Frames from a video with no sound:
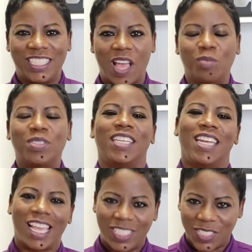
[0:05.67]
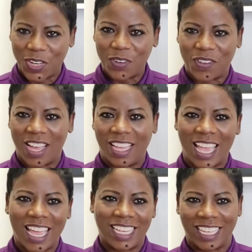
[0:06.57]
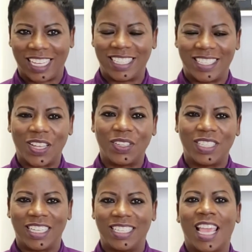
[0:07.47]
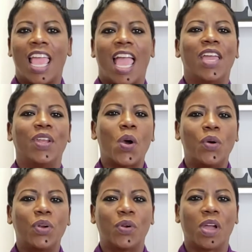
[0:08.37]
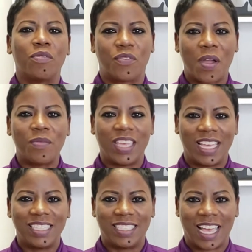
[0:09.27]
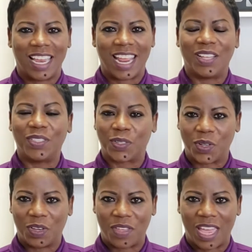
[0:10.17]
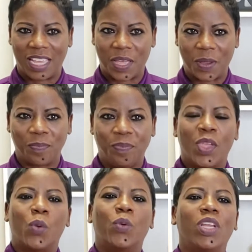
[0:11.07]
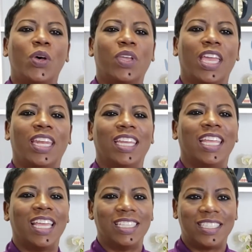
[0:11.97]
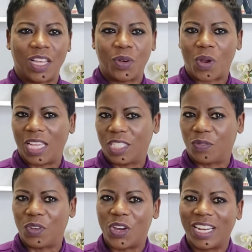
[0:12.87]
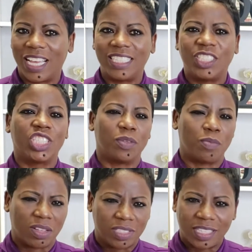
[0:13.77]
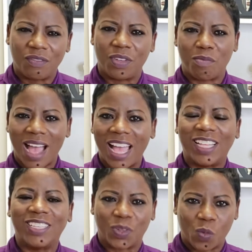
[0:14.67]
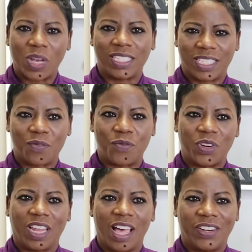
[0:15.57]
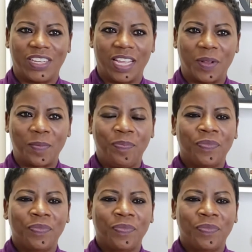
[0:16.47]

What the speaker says: Thompson, a certified etiquette consultant and owner of From the Inside Out School of Etiquette. We're located in Sunrise, Florida, just about 7 miles west of Fort Lauderdale.